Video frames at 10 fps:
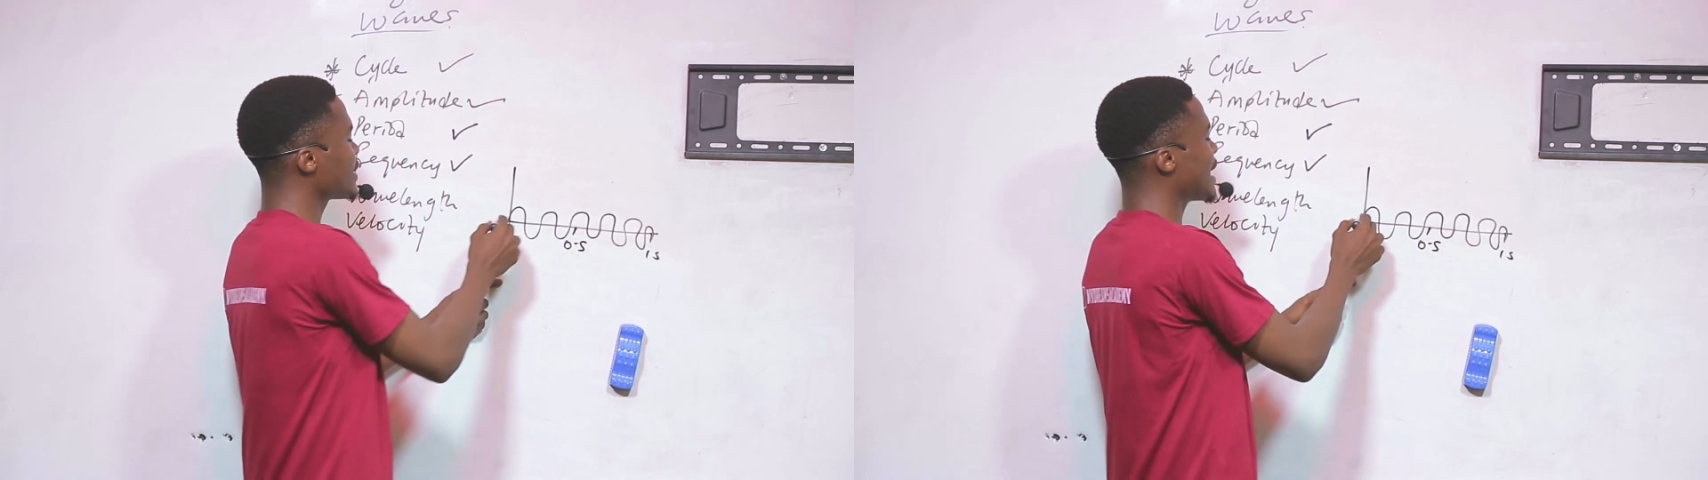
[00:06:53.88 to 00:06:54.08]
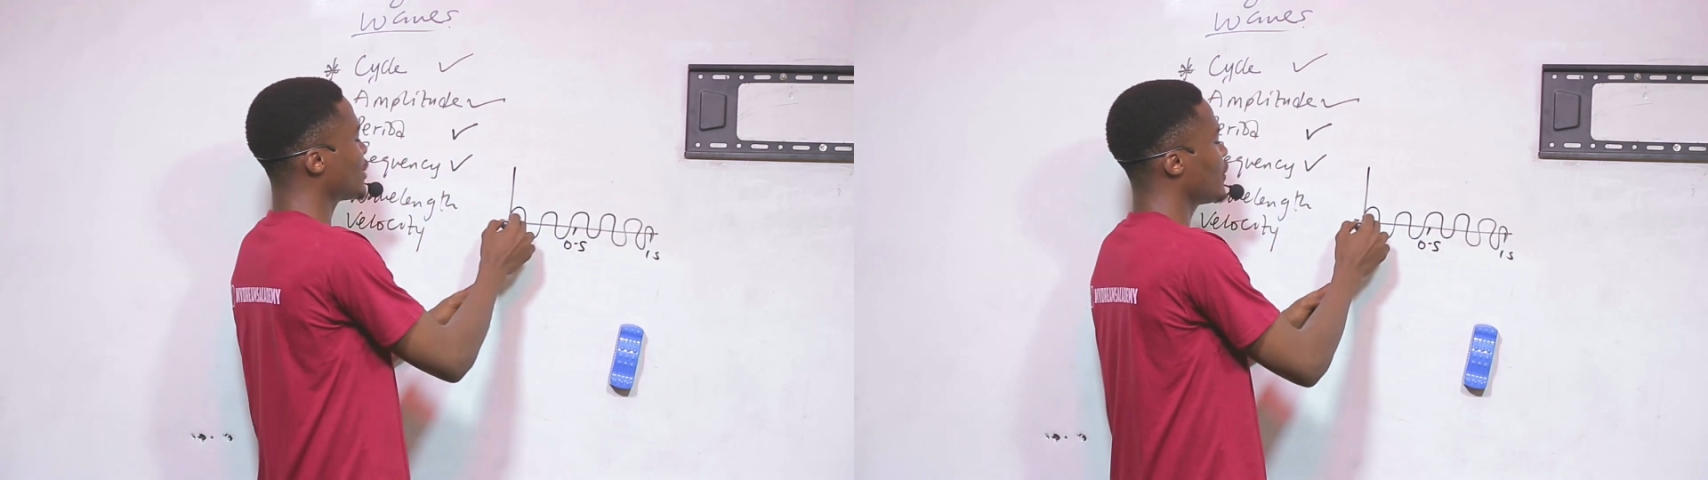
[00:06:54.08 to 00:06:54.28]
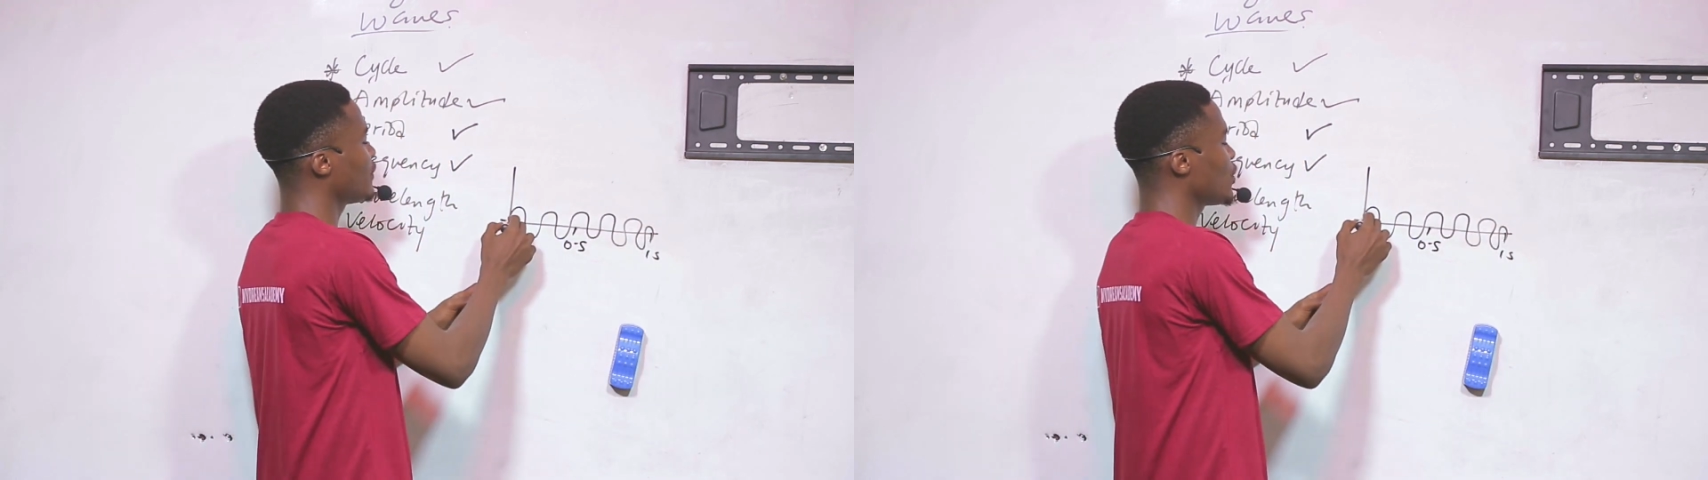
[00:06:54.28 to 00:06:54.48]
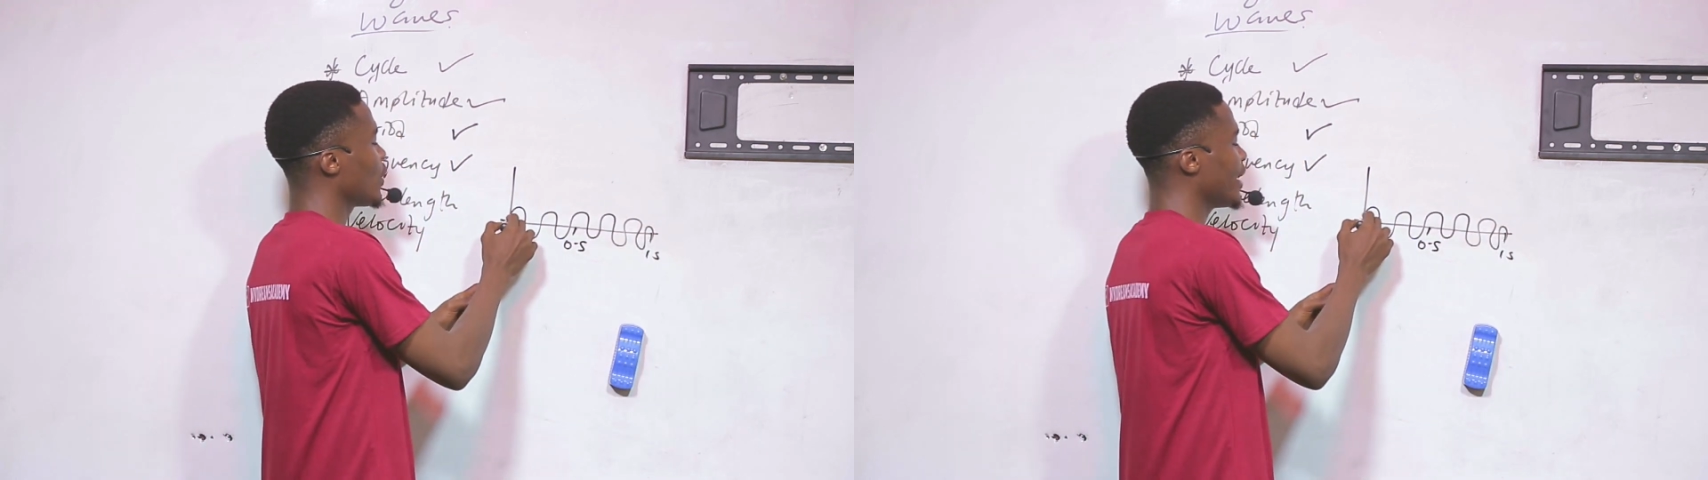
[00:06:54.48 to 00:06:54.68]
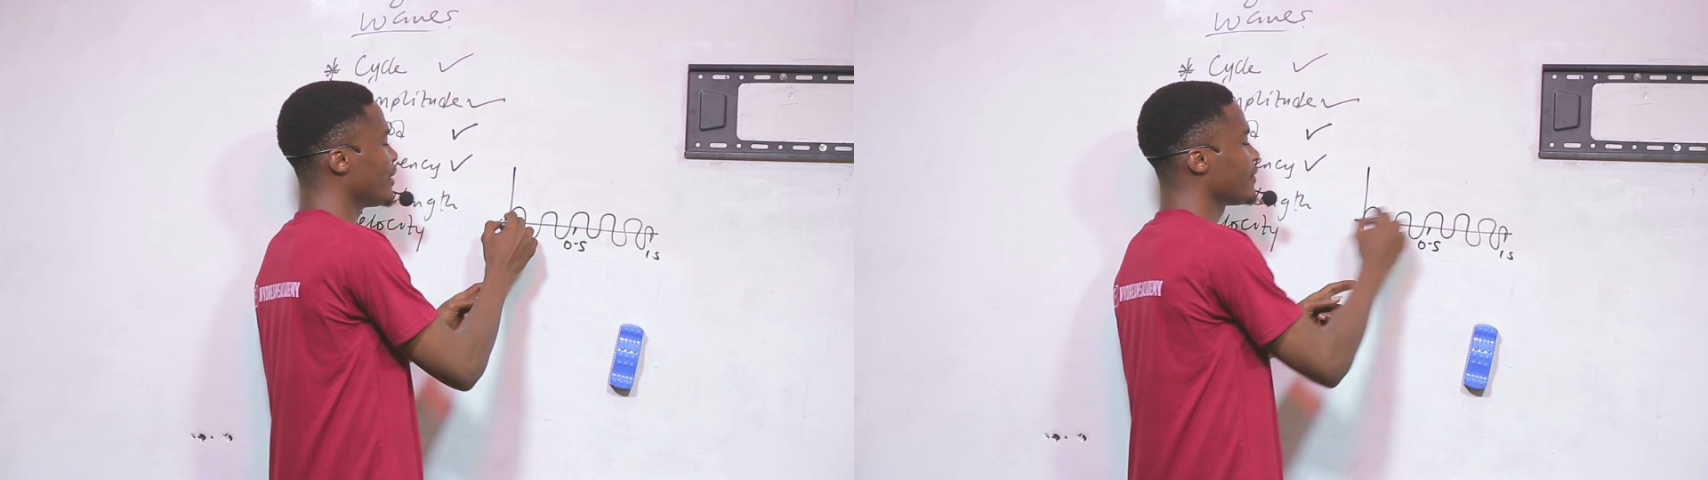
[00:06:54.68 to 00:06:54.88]
from the start of
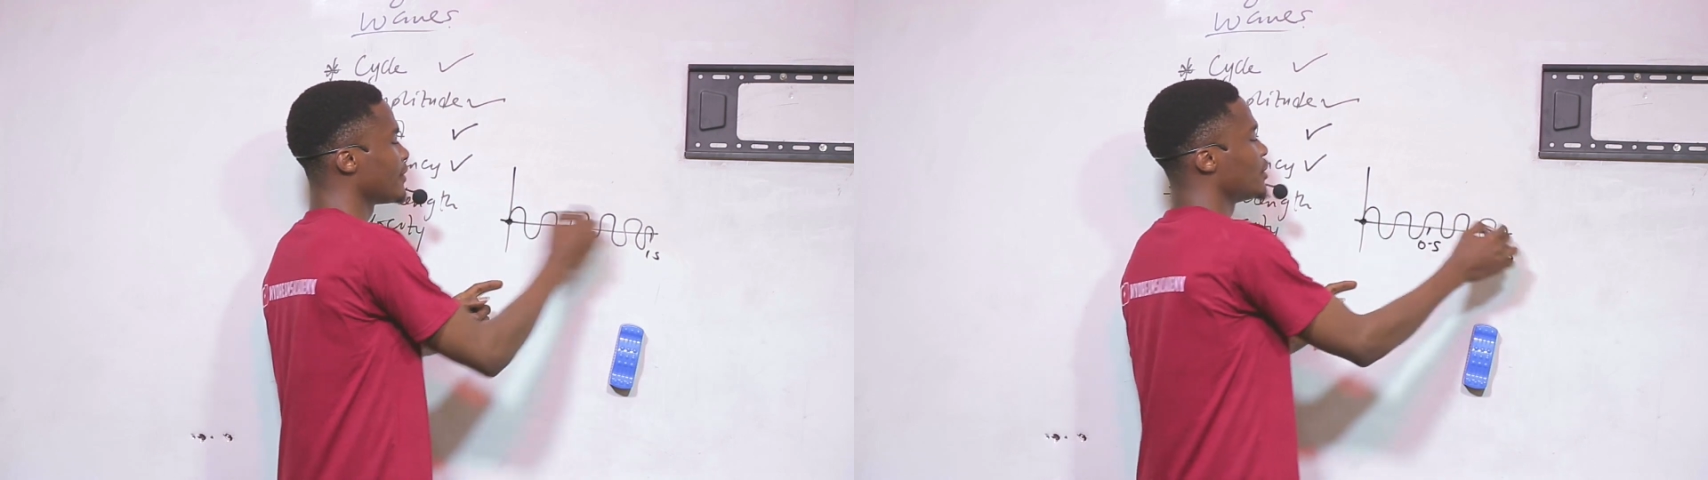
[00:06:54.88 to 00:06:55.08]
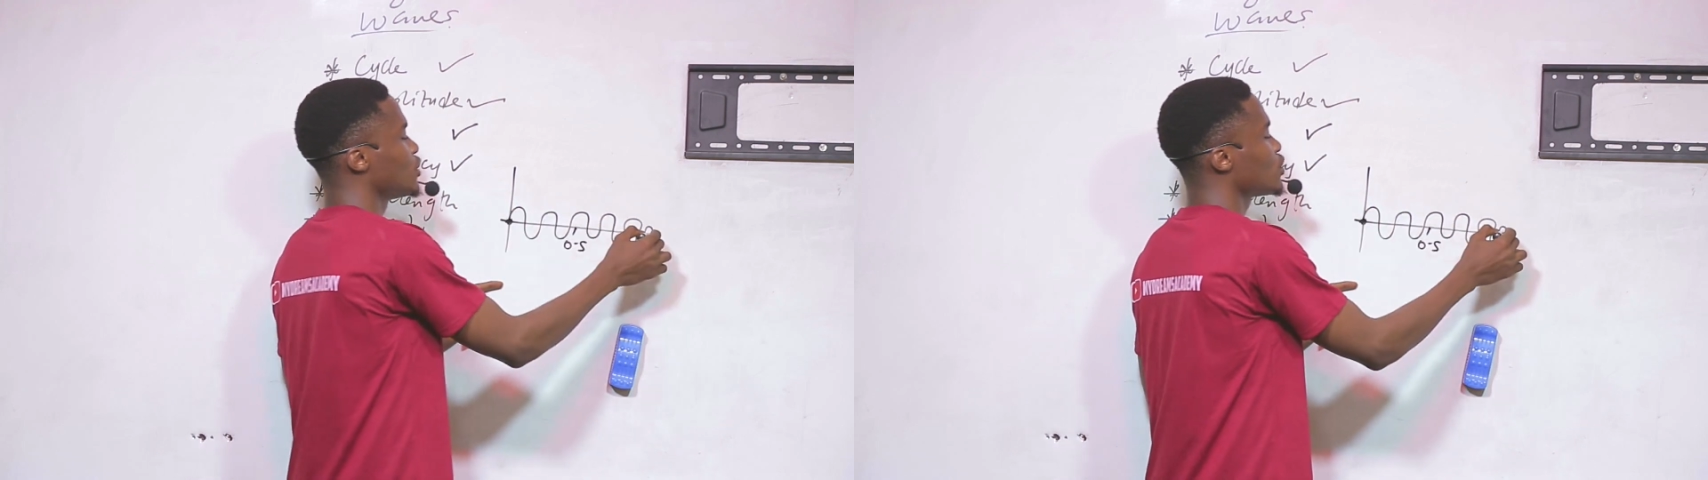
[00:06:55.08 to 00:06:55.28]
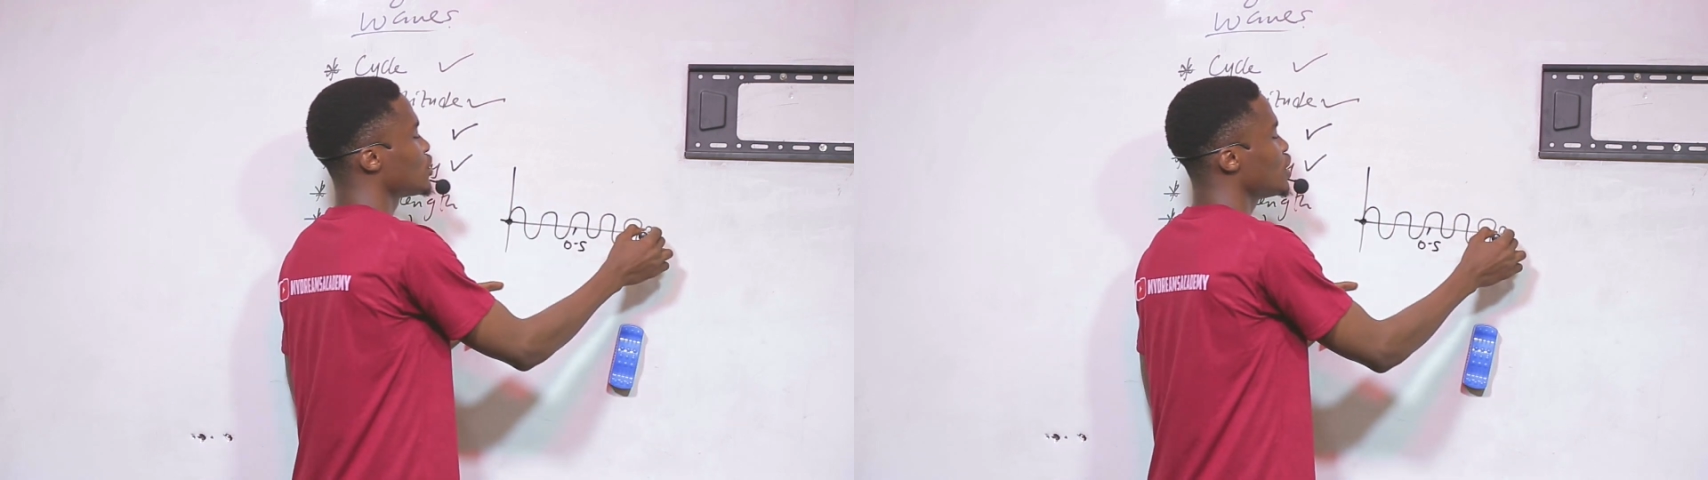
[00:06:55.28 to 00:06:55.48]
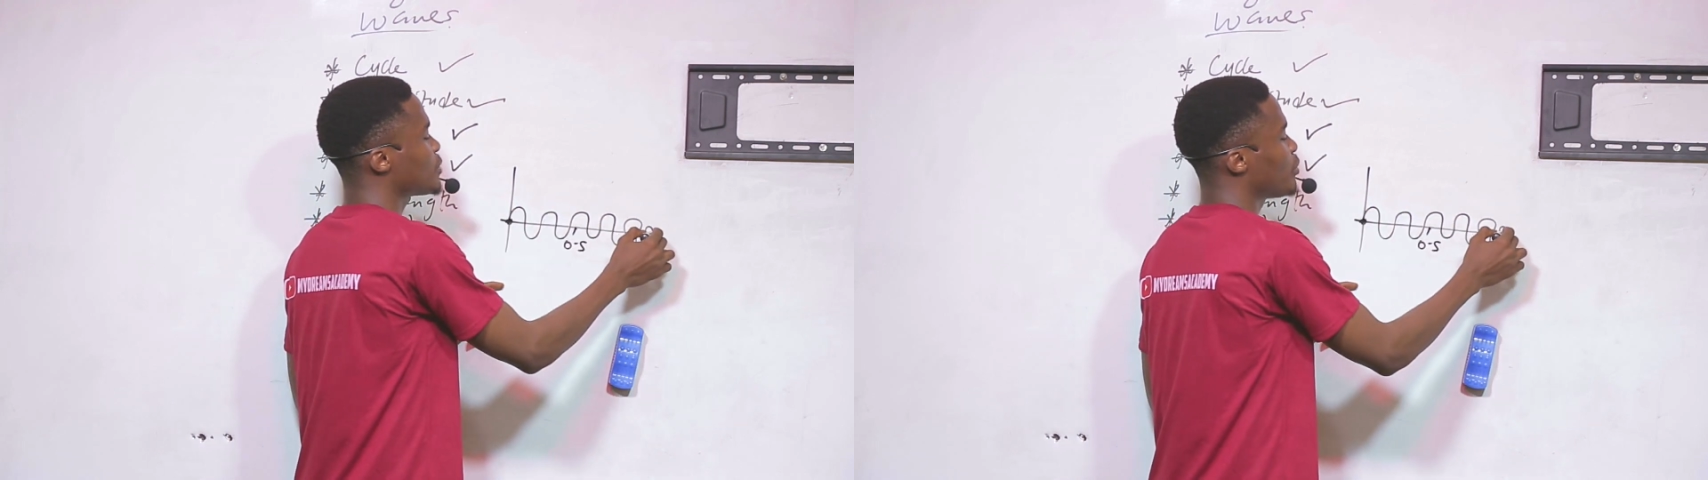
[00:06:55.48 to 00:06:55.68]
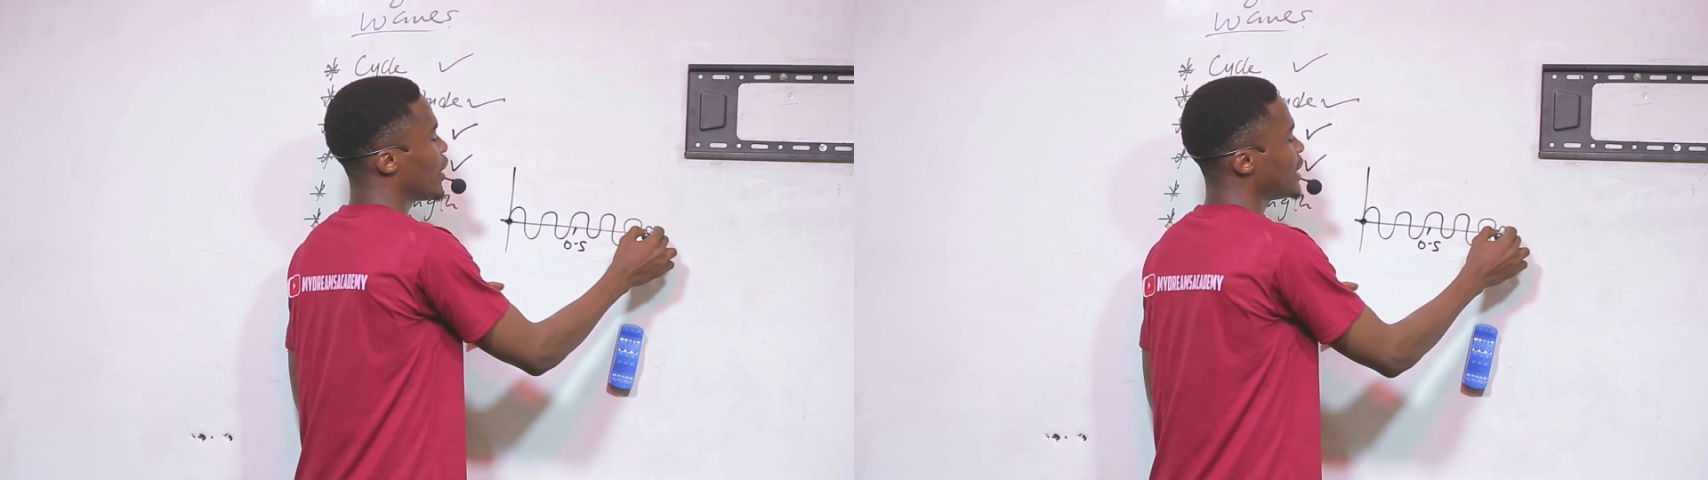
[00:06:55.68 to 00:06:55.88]
the wave to this